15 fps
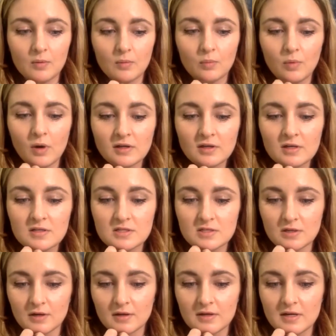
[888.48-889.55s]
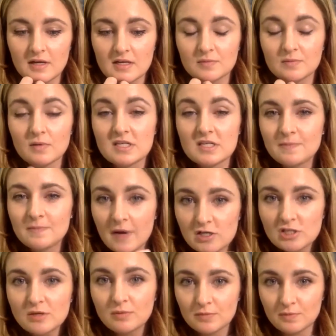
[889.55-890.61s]
One concern,
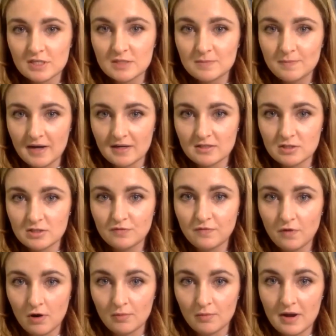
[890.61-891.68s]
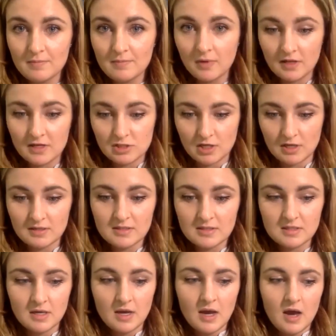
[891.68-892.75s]
especially with respect to far-right
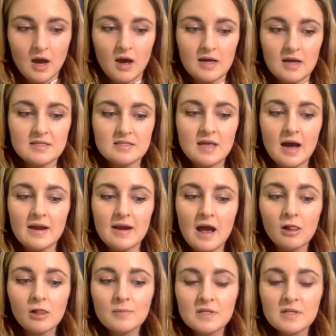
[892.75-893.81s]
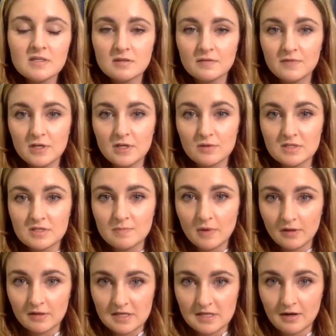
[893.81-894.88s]
militias, is that elements of the US
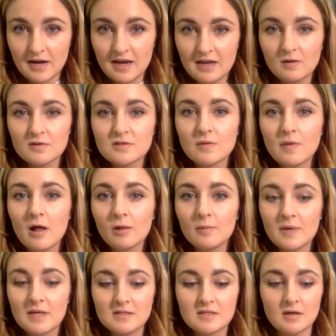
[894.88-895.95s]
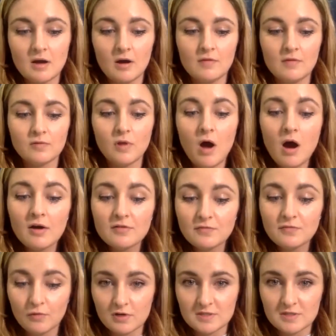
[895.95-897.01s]
military and also elements of law
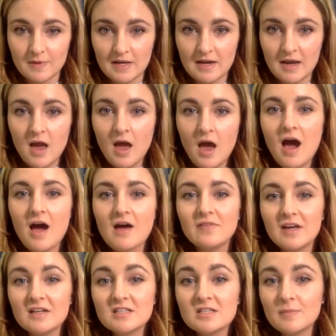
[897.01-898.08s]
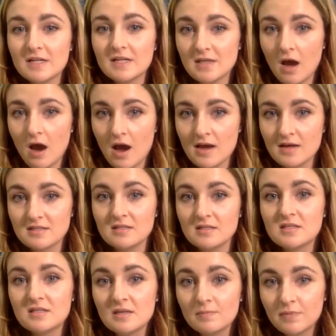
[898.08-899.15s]
enforcement have intimate ties and
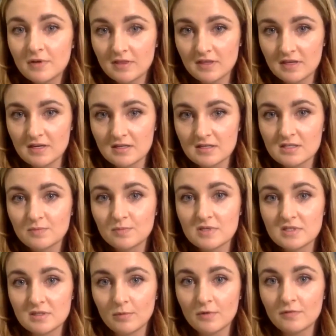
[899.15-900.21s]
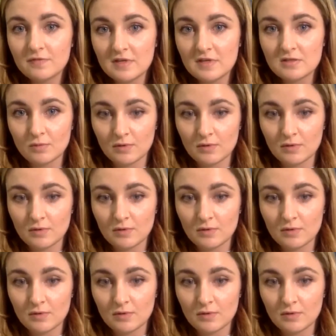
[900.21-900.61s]
sympathies with some of these